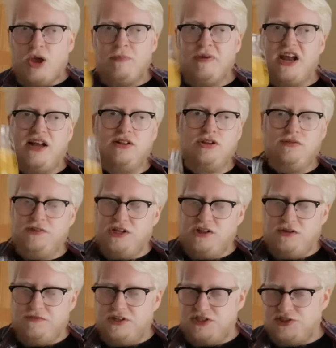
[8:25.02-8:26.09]
But yeah, lovely,
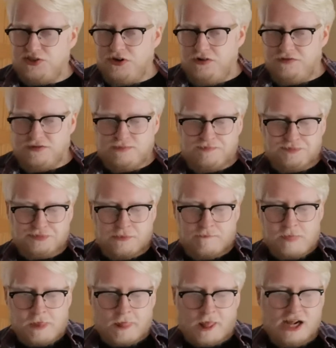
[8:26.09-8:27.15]
lovely stuff.
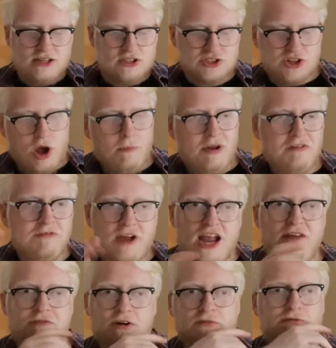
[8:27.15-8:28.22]
It's not my
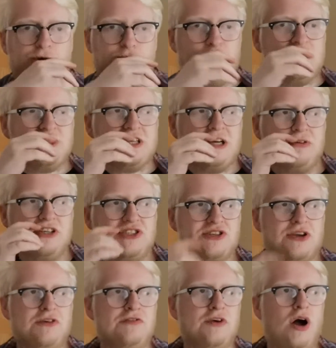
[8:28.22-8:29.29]
favourite from the series
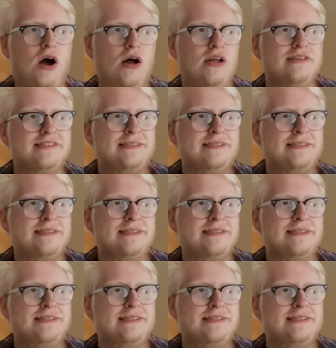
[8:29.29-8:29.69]
so far.